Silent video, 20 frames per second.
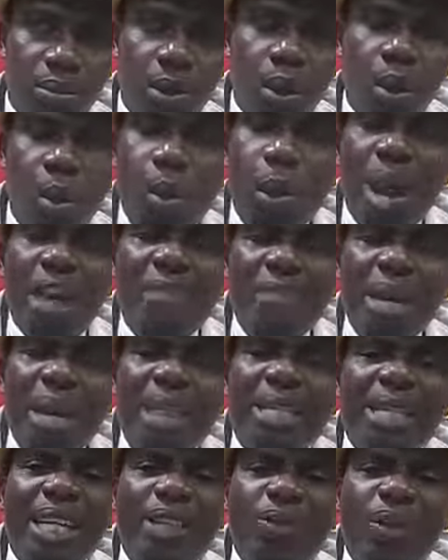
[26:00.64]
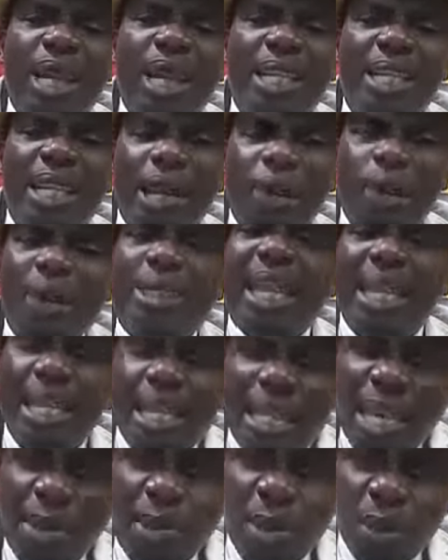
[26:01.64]
We have made sexual intercourse a
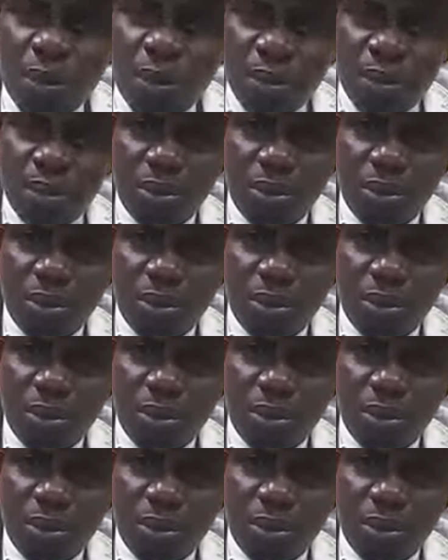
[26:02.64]
demon.